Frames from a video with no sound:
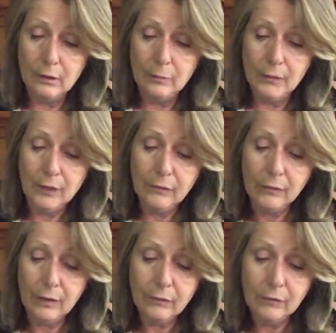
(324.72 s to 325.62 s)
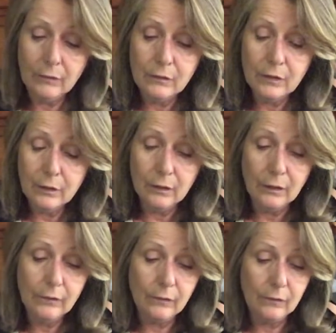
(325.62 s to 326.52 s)
mix this until
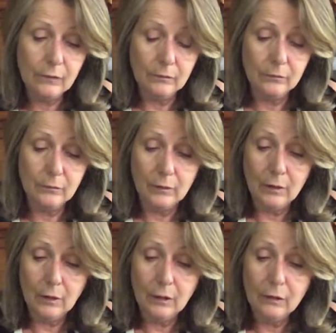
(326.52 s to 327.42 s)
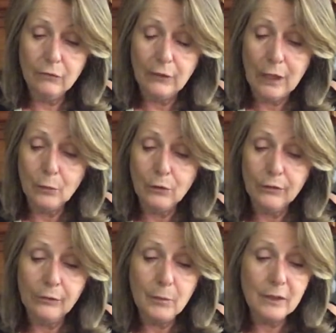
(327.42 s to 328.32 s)
the flour
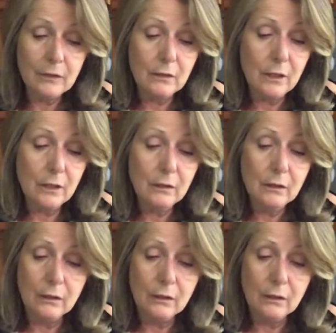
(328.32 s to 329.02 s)
is mixed in.